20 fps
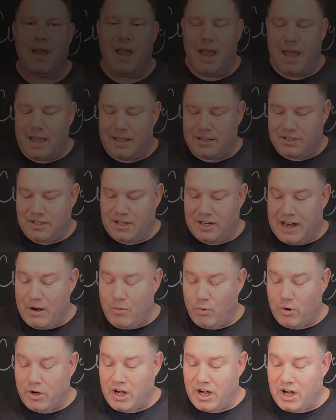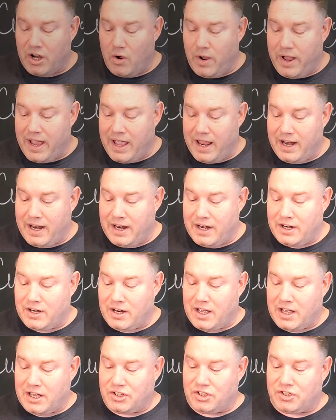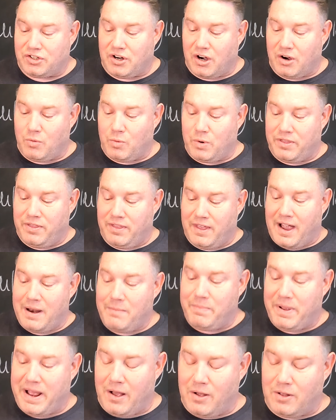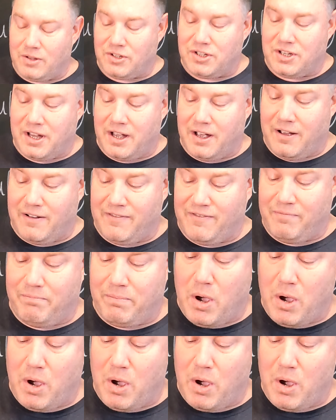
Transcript: And today we're going to go ahead and start with 9 pounds of